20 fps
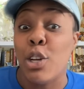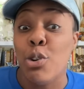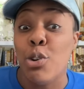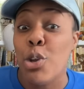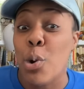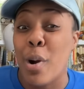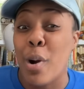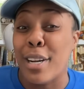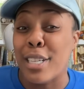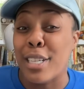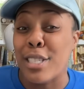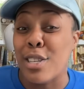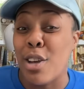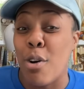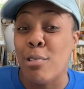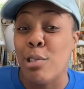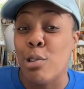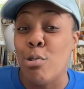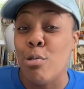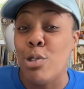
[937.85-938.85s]
York is
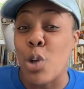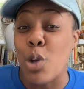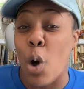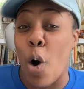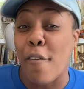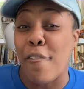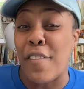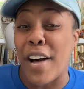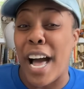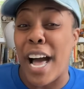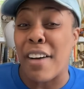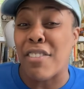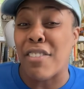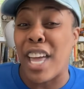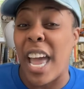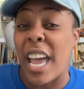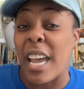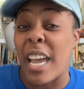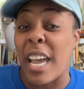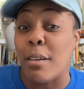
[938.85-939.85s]
going to lose all five
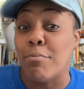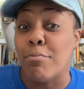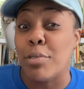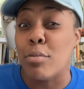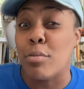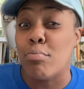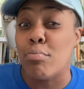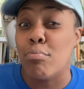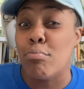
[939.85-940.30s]
games.